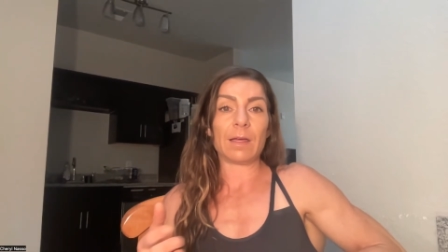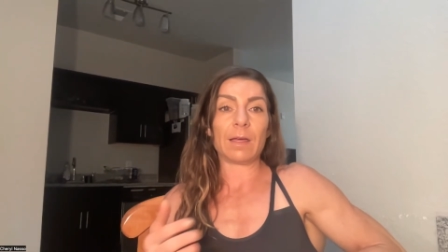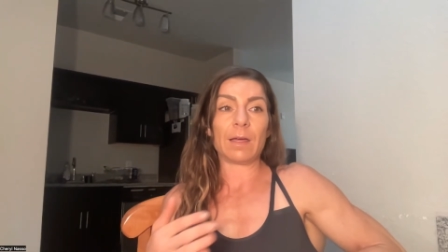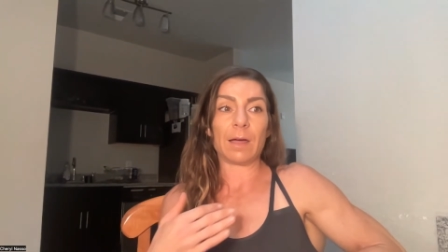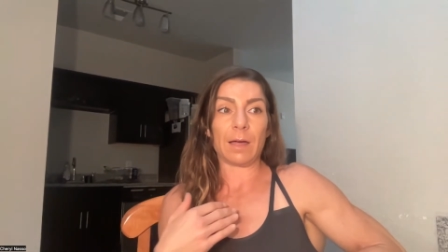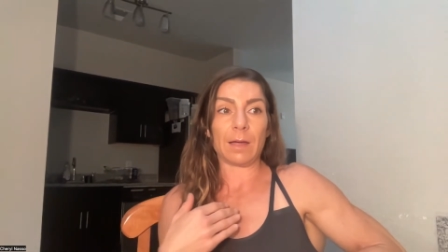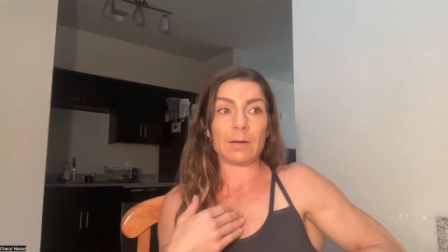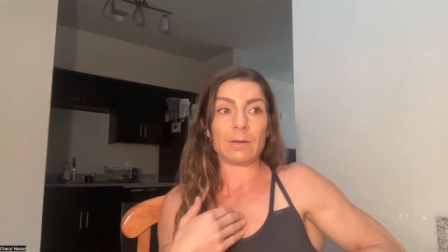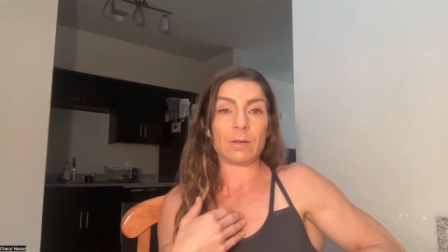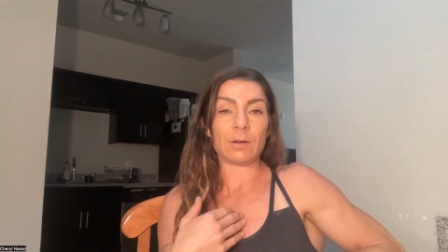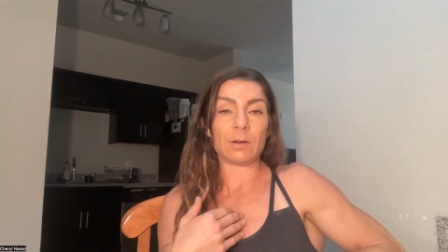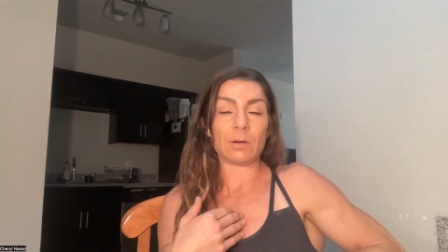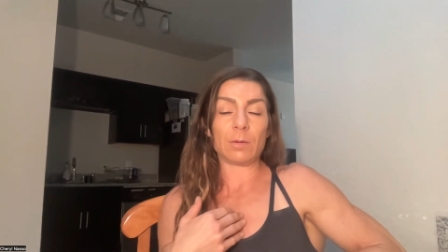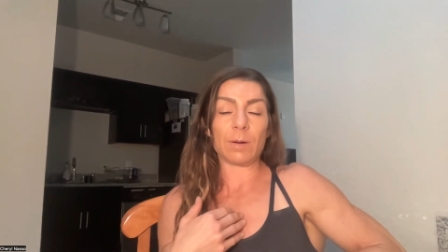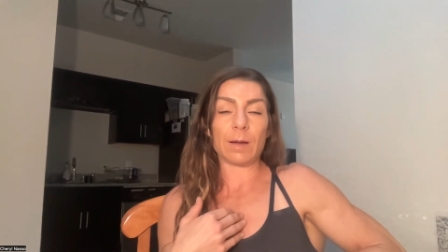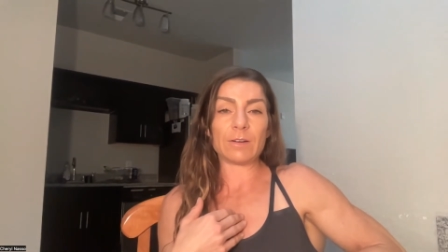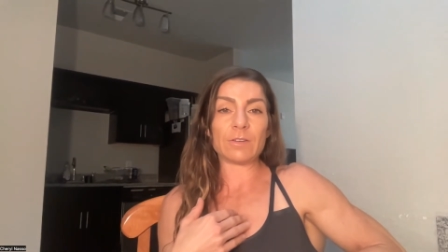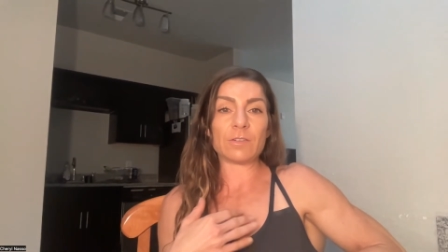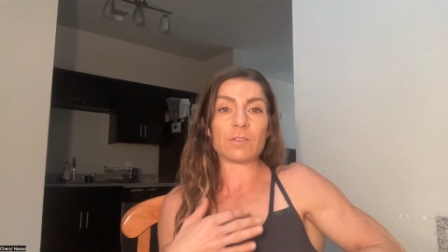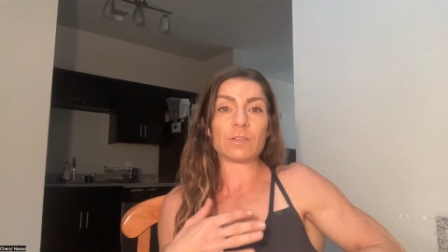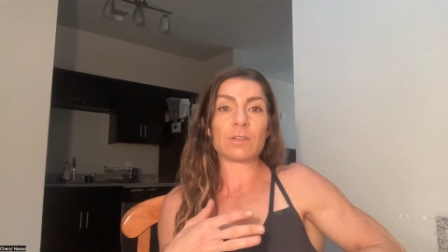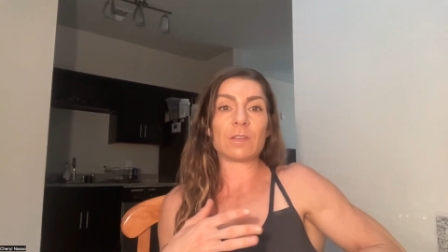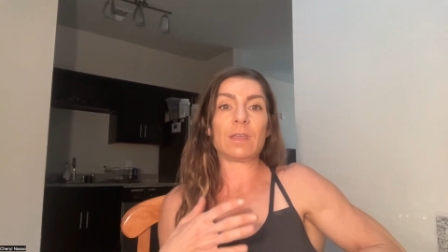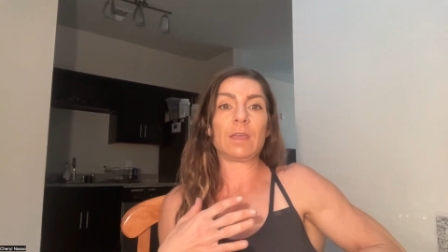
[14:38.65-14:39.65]
I know I
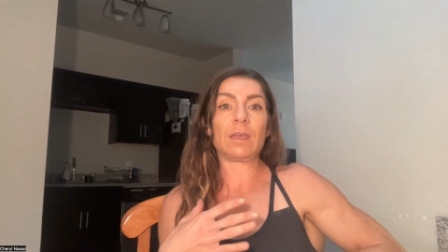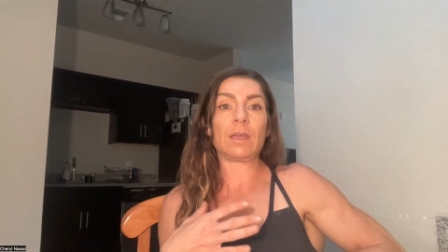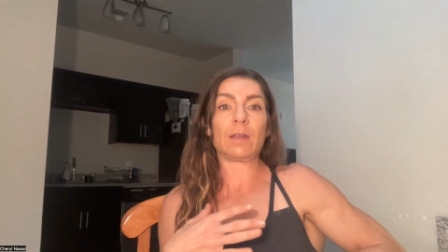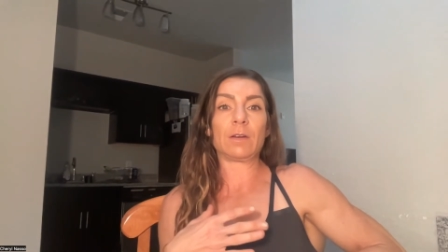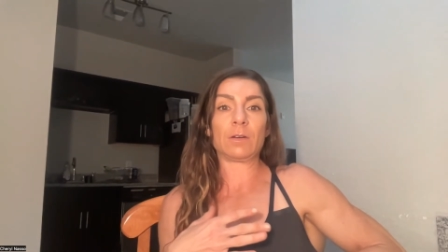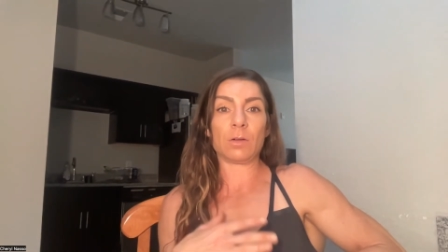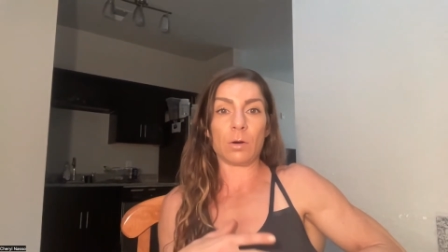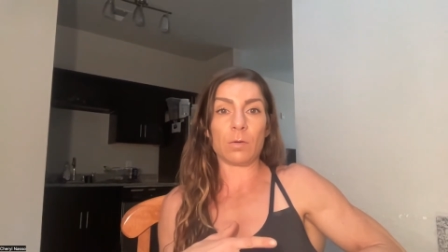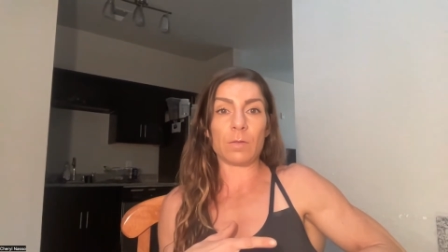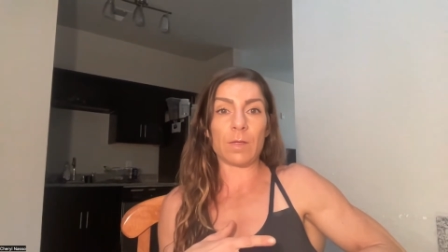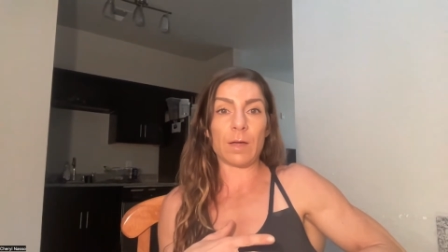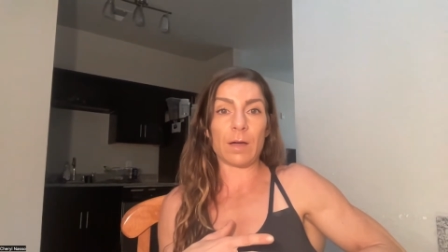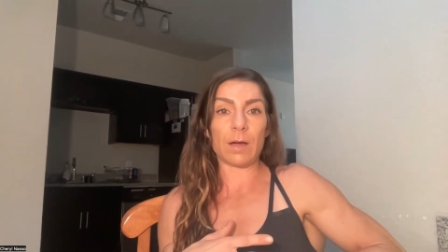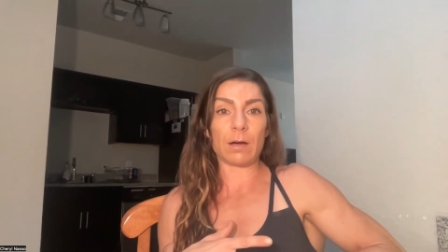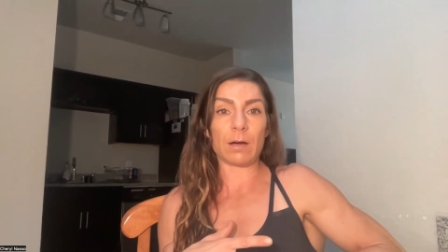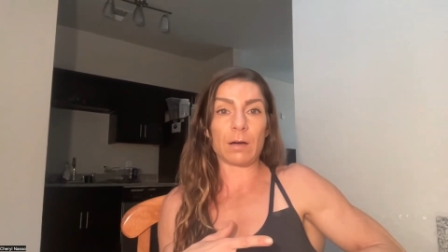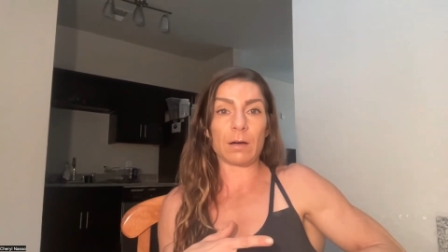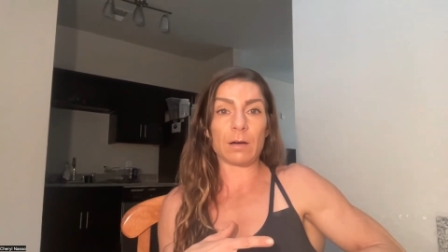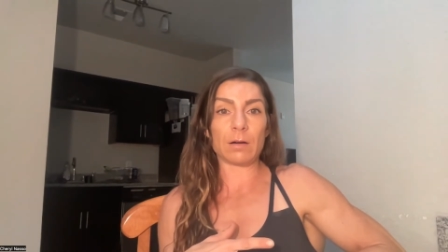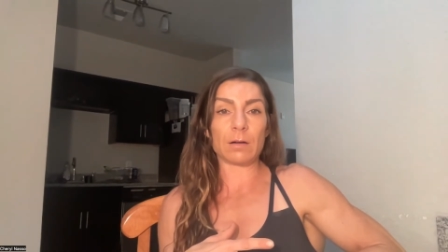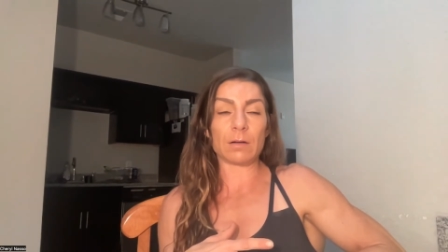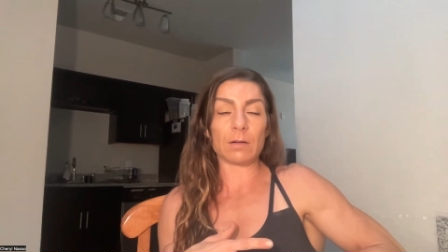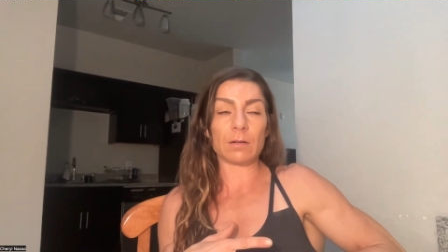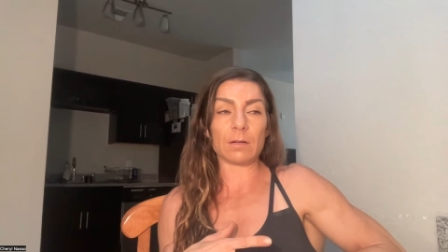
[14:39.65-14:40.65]
just can't go that
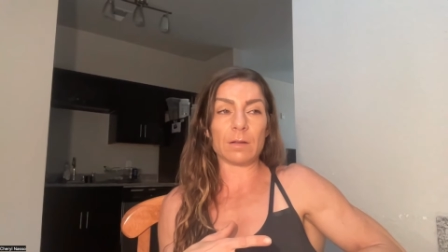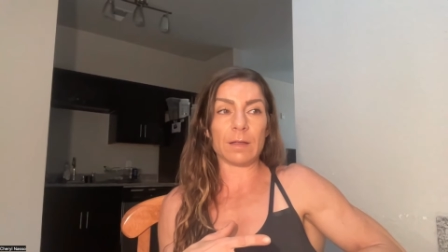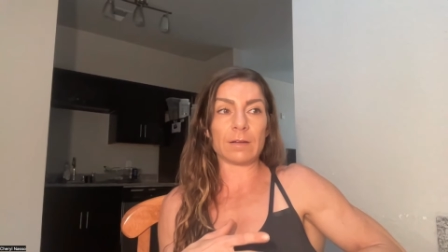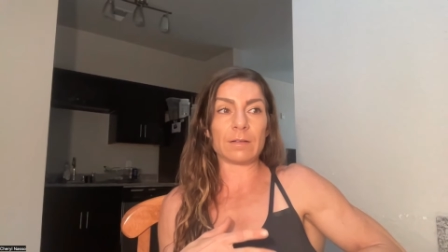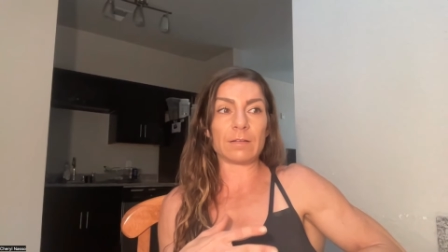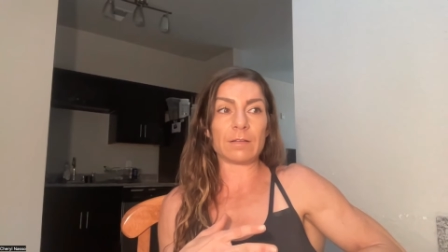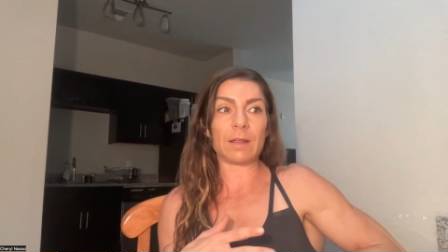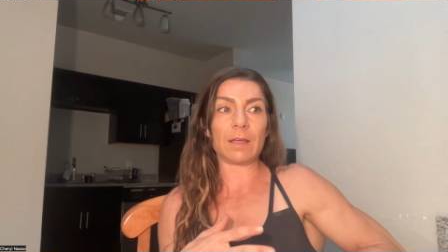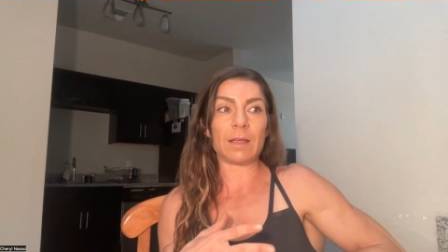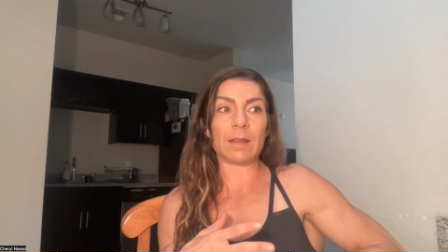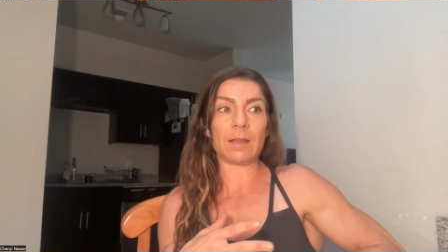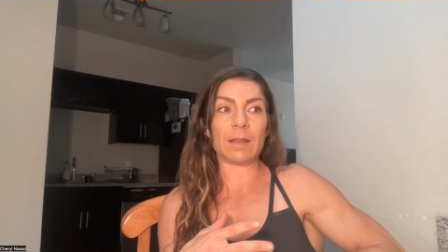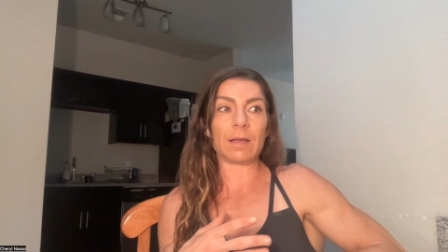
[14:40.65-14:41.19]
hard like today.